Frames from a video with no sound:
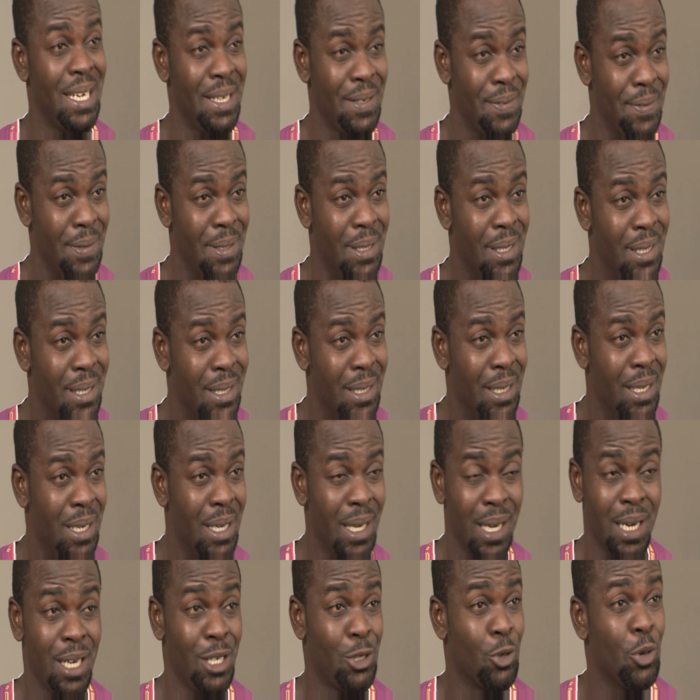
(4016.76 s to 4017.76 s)
life
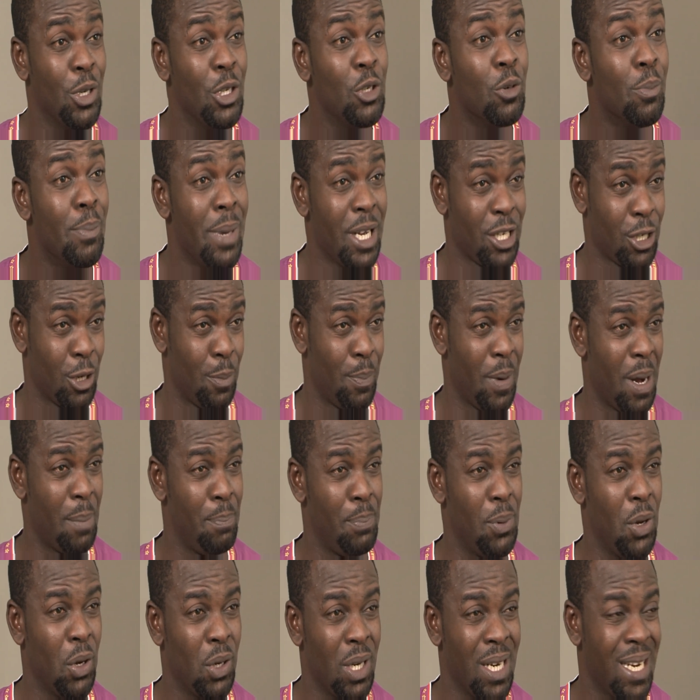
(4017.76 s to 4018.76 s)
is going to mess up our
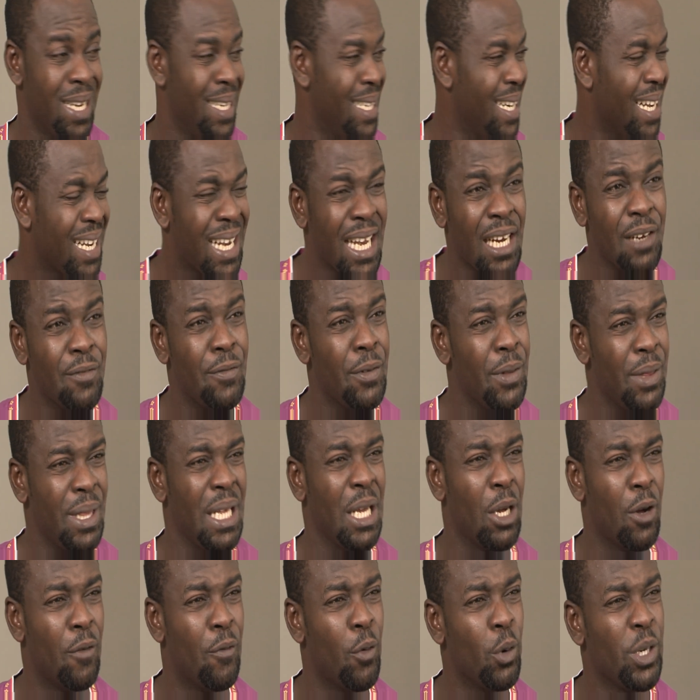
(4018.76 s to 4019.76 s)
bloodline. I can't even
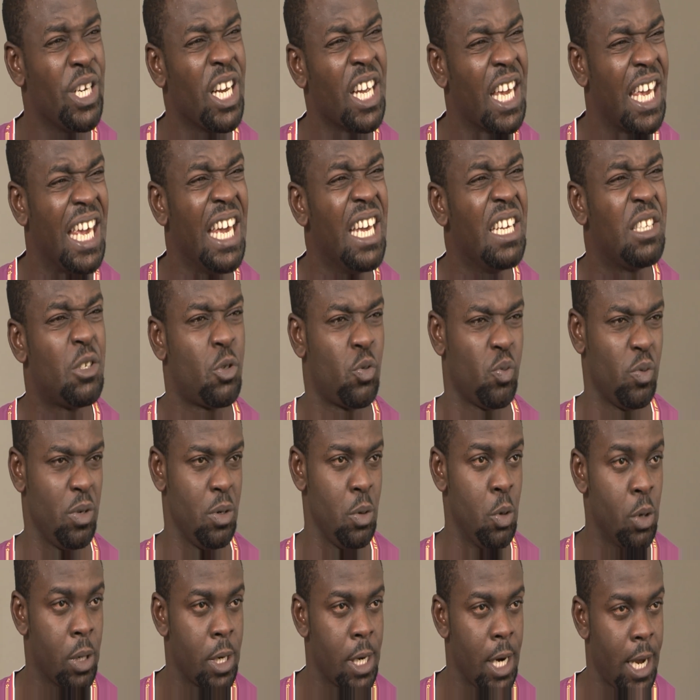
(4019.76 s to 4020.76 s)
think of what their kids will
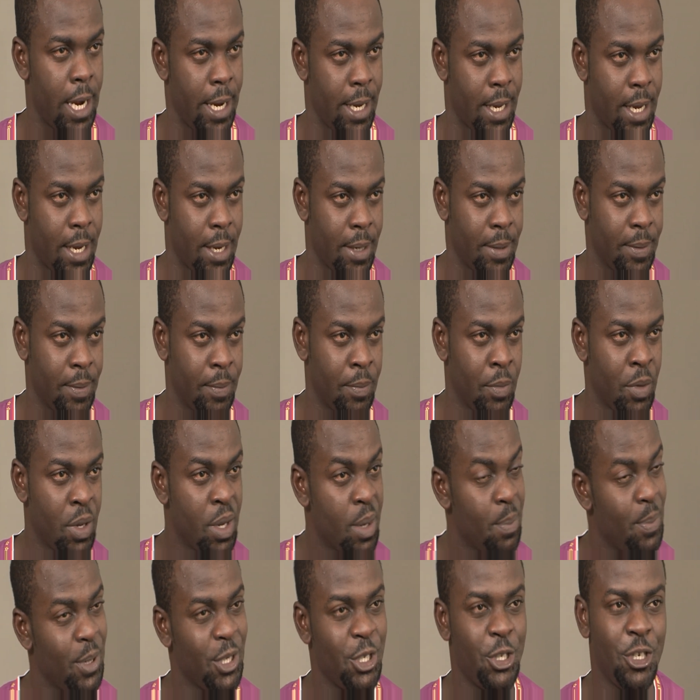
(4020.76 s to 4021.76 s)
look like.
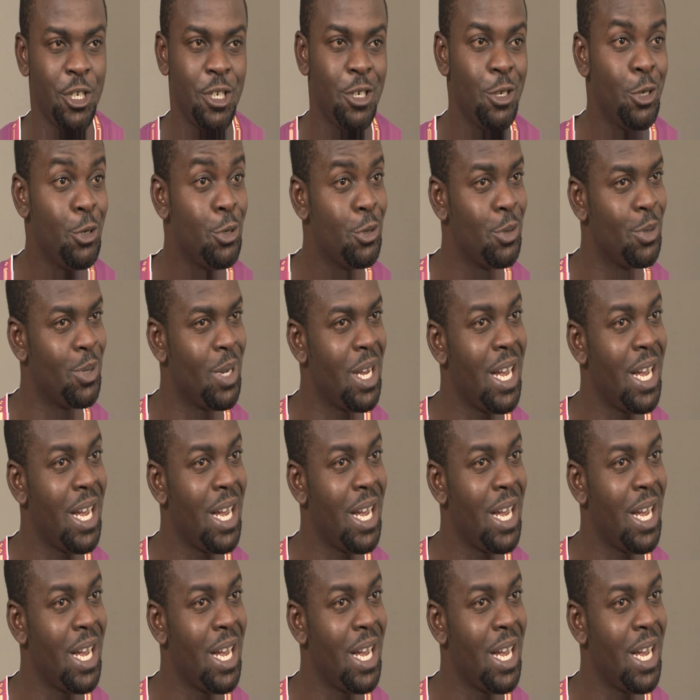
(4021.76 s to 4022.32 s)
But you,